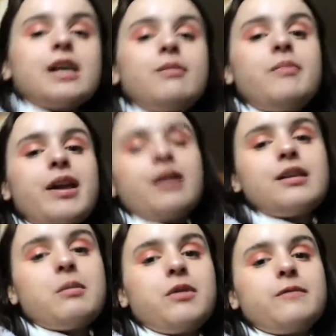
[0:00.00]
I'll be making
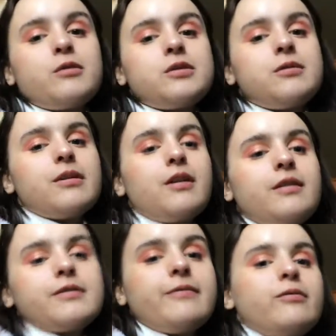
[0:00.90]
that before too long
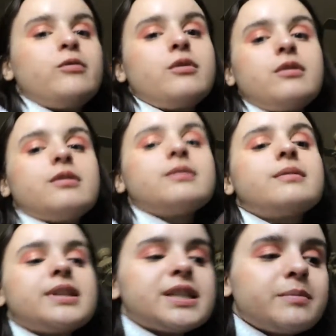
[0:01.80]
for
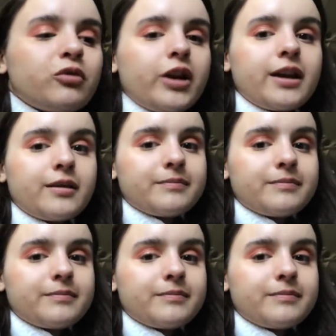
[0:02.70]
spring.